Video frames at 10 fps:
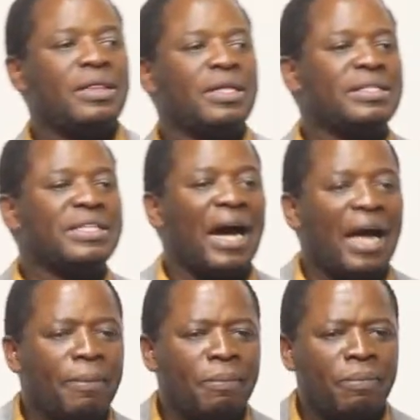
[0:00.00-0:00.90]
In the
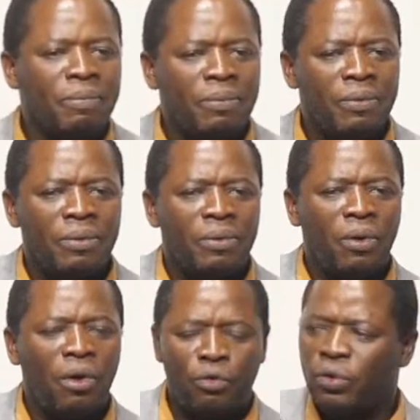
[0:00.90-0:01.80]
time
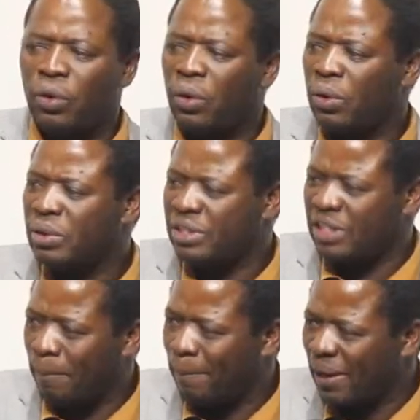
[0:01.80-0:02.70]
of your
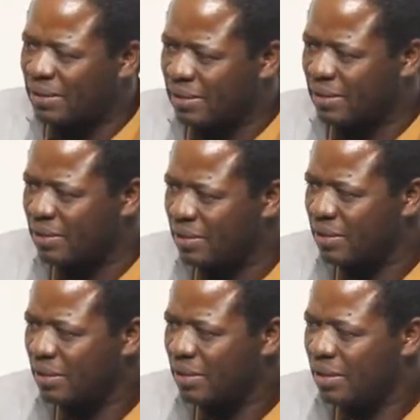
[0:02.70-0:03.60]
tempest,
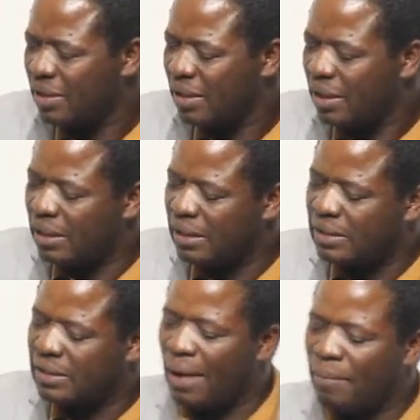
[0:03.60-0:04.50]
it's
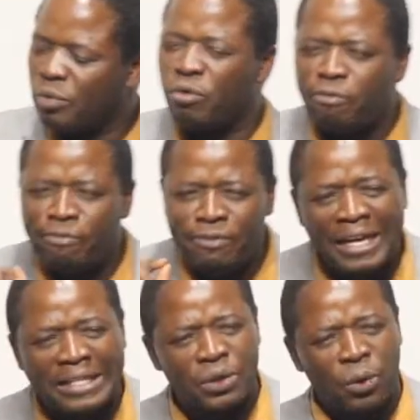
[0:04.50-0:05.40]
time to
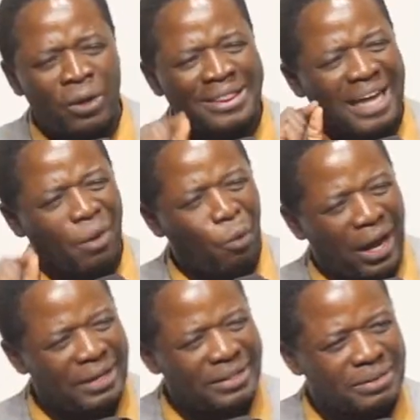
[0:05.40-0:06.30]
feed on the
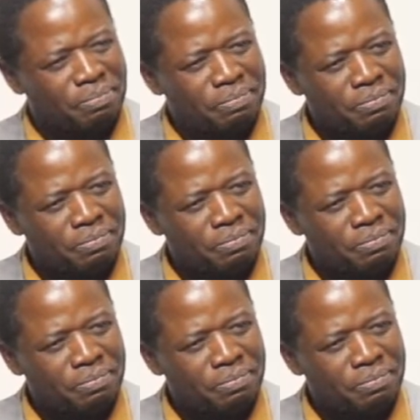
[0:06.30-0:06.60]
word.